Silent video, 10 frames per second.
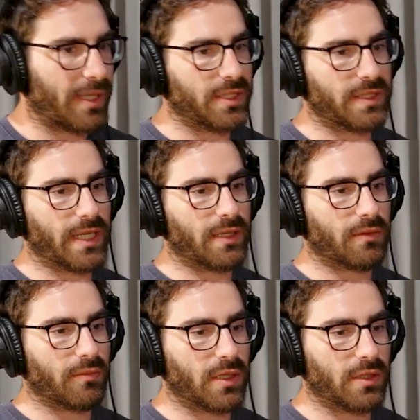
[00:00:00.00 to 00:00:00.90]
I just think,
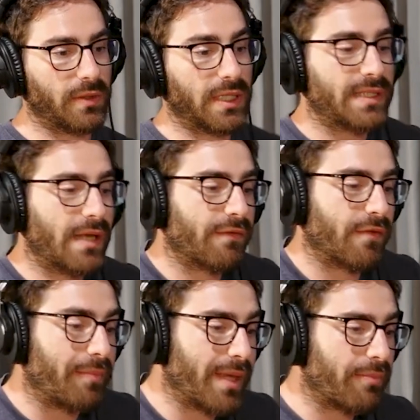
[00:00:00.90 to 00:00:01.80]
to an extent,
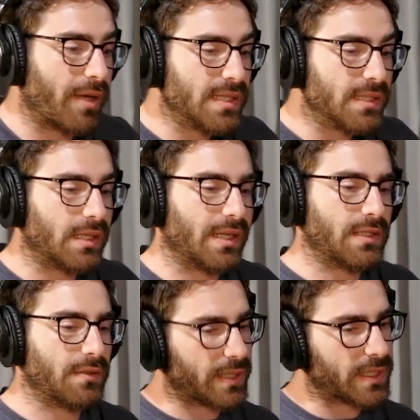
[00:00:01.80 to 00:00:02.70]
for me personally,
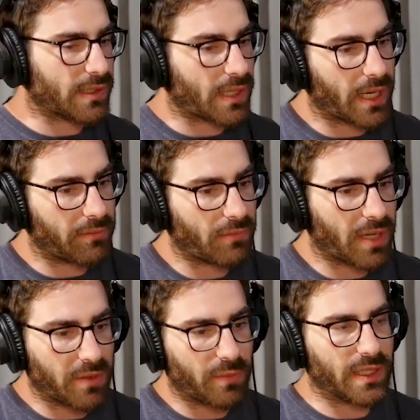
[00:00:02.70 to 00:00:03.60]
that's a risk that I
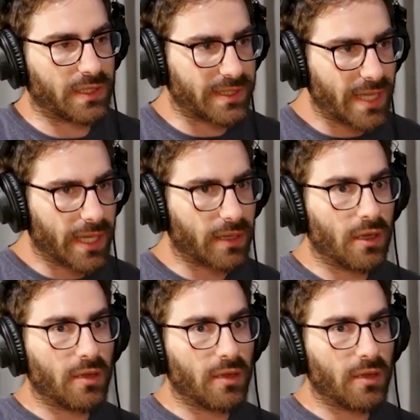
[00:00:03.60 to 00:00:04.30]
might be willing to take,